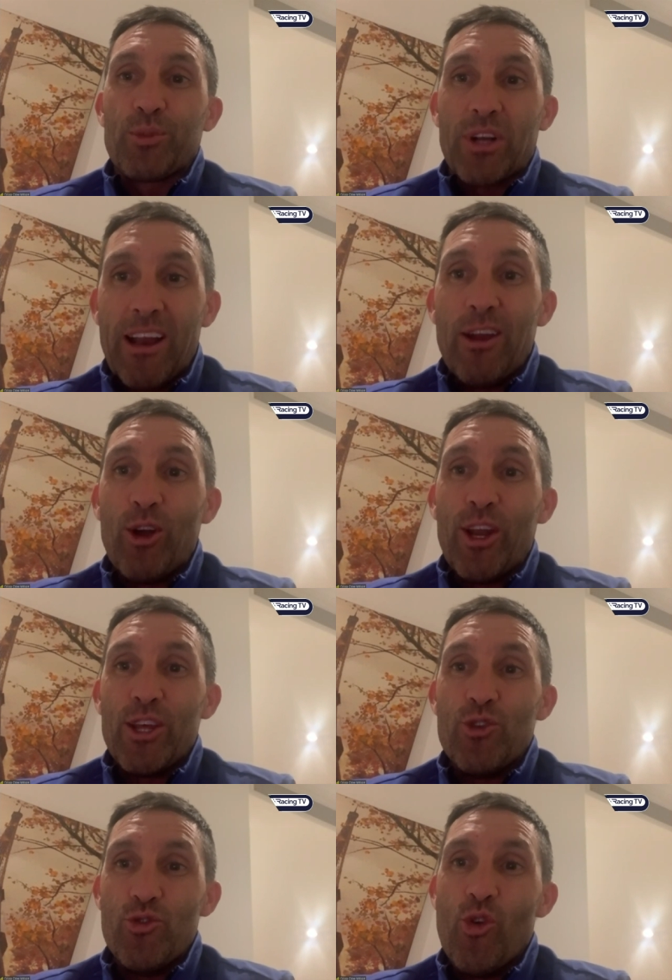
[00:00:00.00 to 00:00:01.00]
clearly
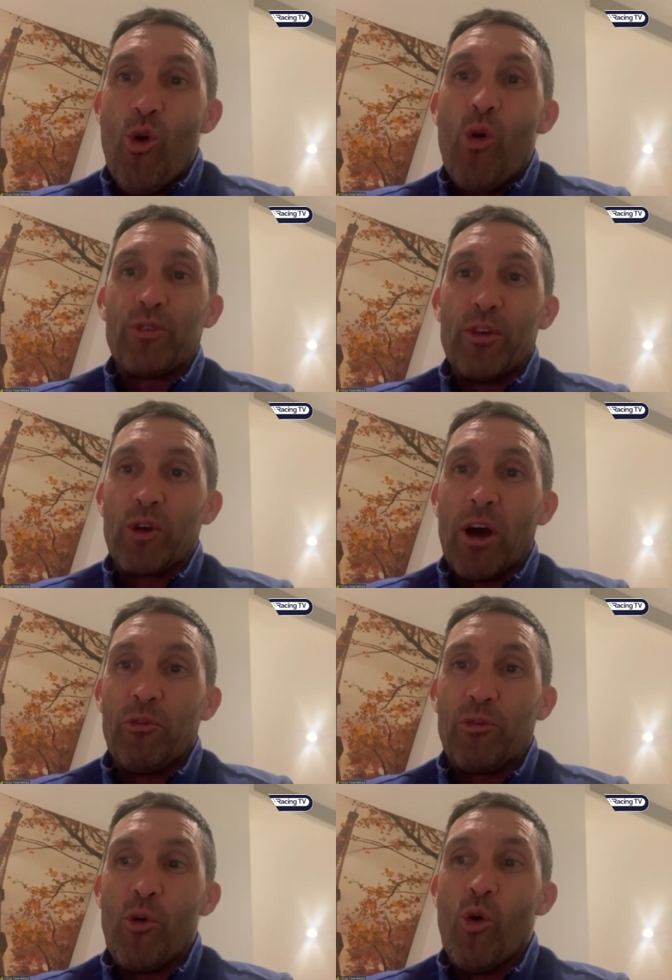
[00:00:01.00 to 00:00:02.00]
you know if you've
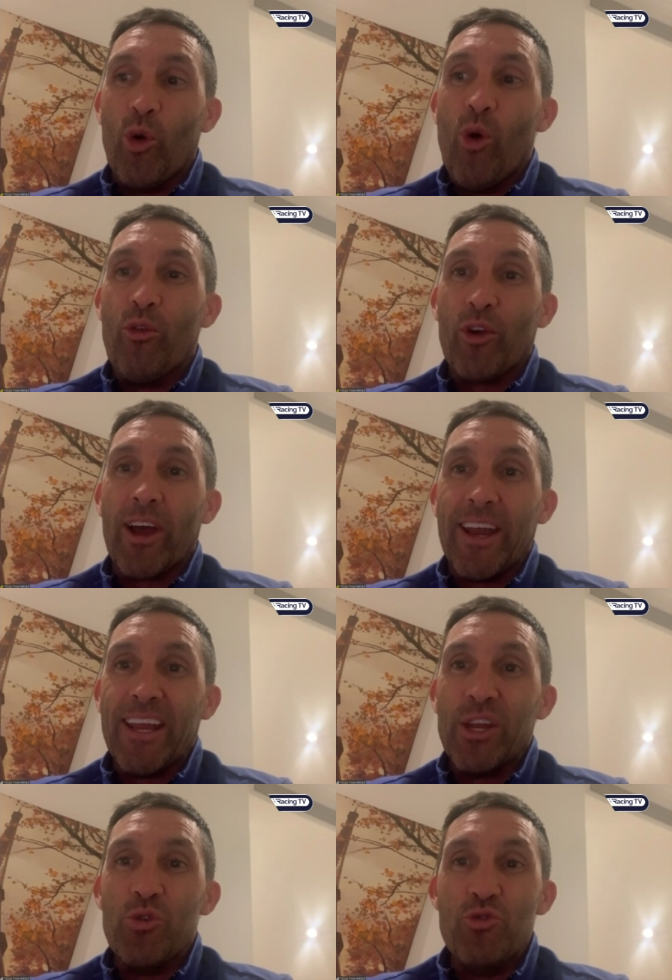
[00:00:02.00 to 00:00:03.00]
gone four over and
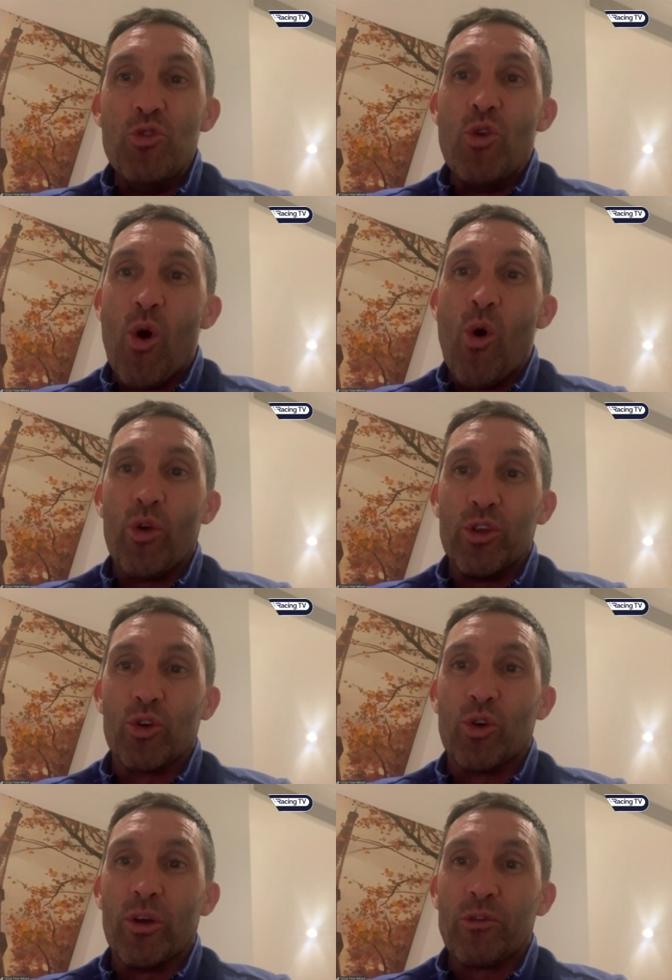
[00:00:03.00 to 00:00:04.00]
then you know mm.
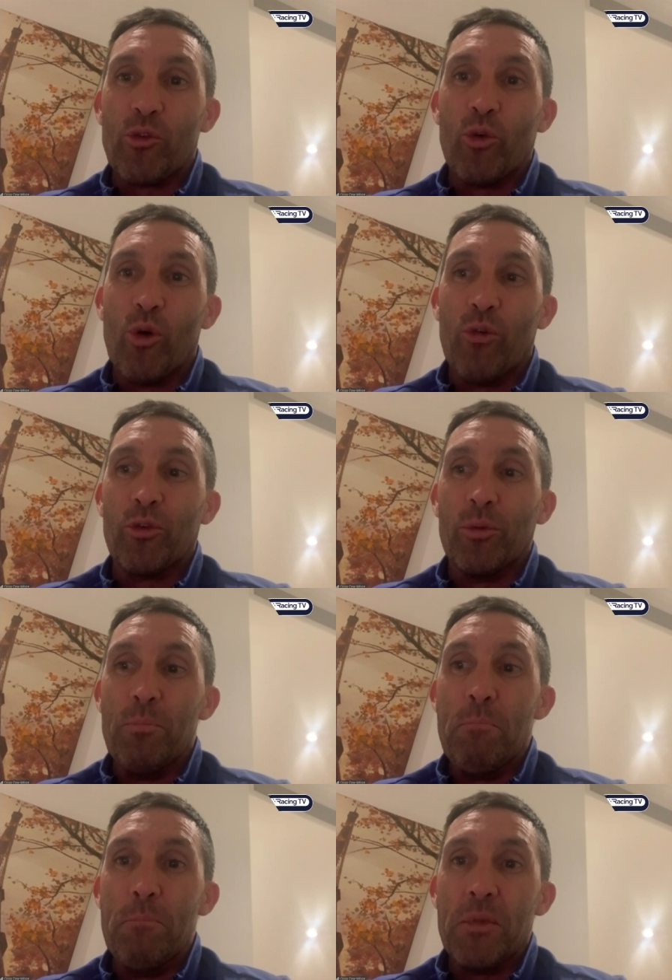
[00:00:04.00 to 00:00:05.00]
you're going four over
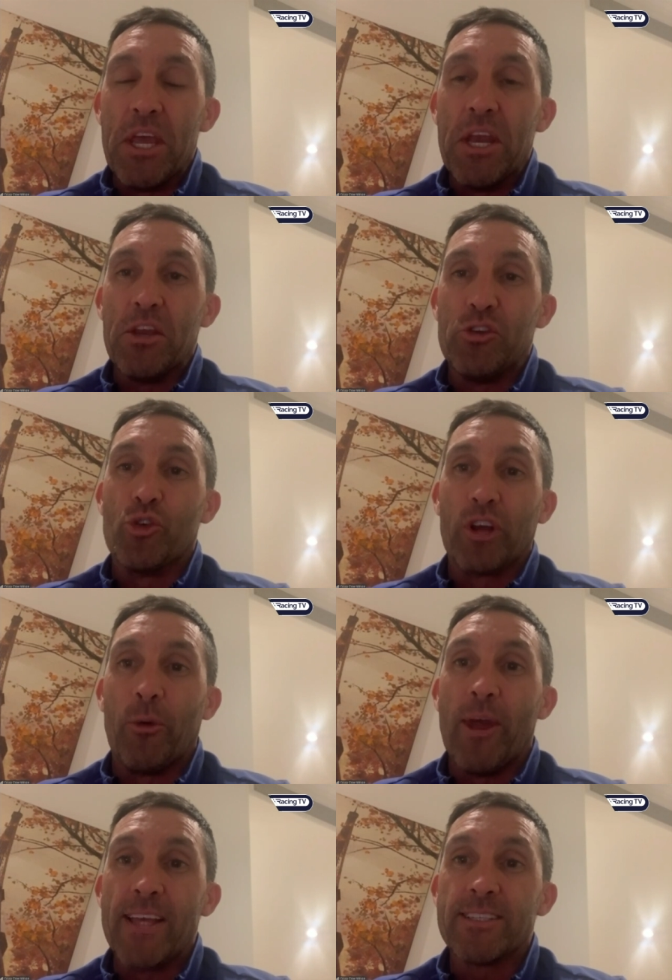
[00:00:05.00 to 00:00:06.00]
in during
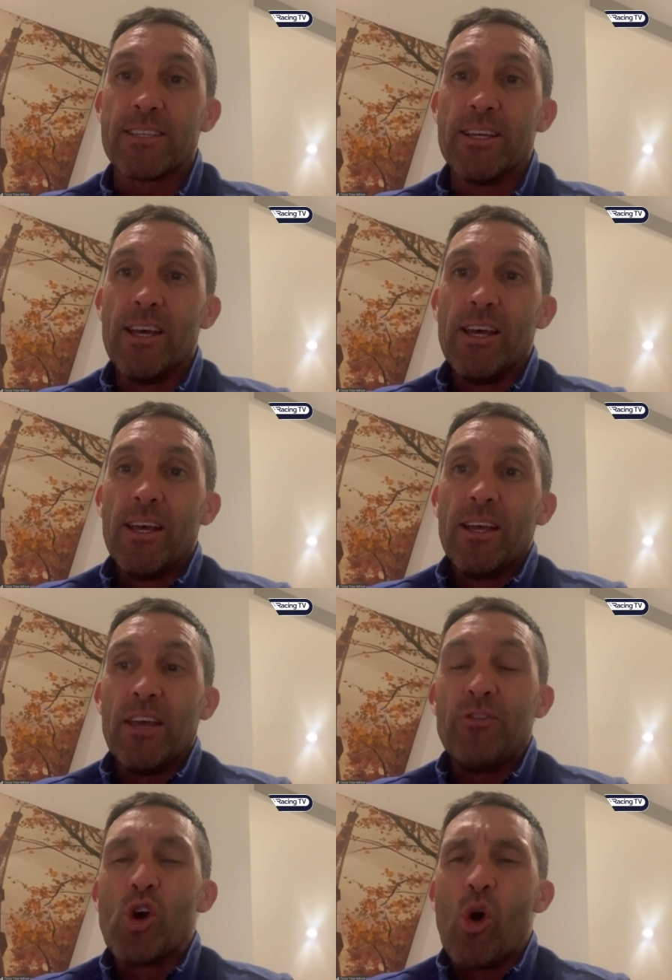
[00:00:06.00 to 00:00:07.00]
a race.
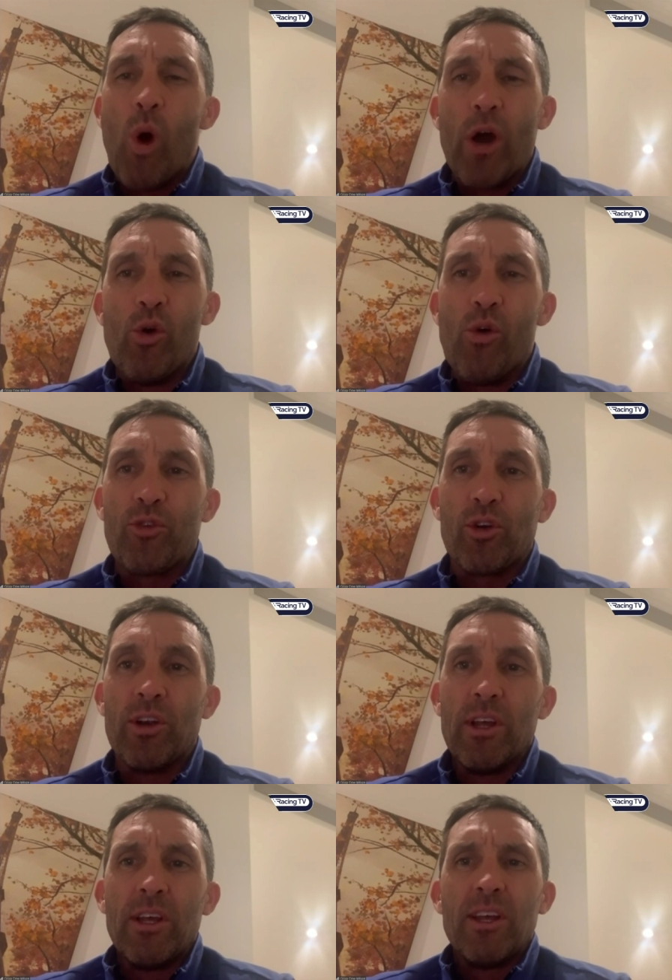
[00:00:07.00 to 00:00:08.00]
If you go one
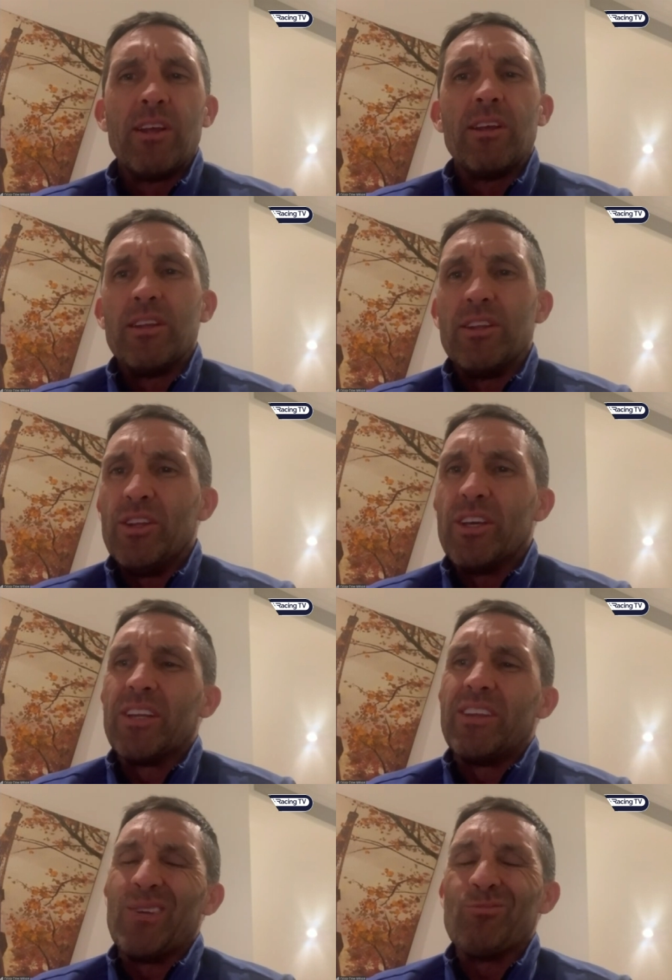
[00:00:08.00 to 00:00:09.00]
over, you
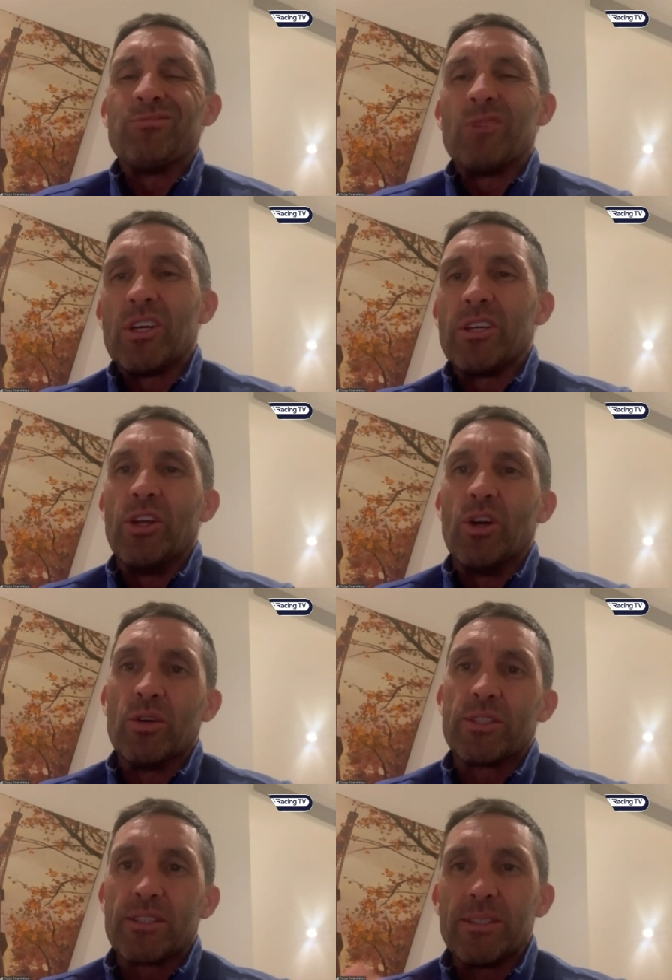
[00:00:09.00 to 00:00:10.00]
can think, you
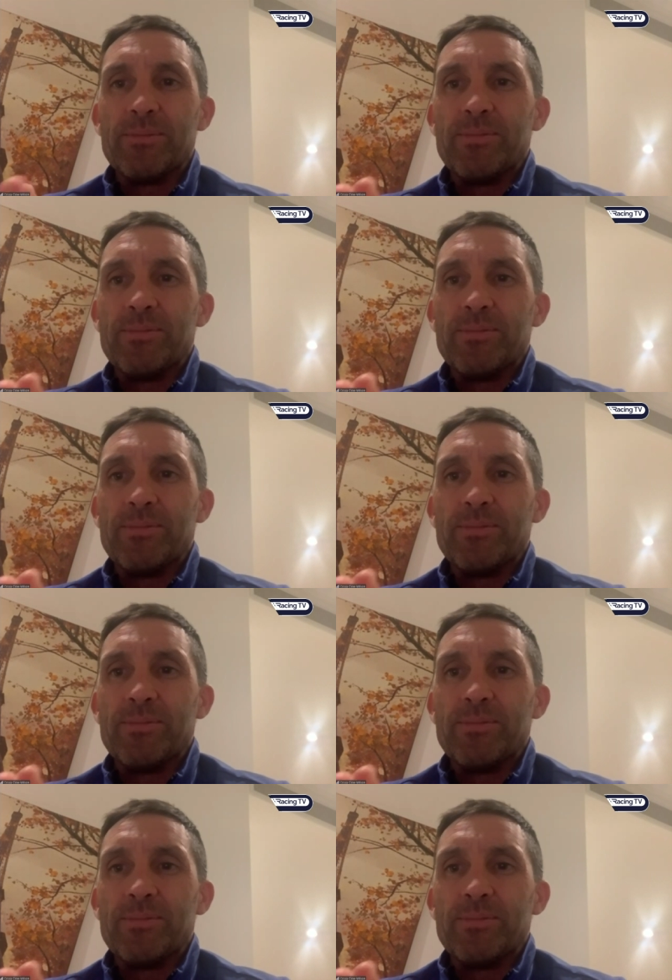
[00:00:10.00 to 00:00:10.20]
know, it's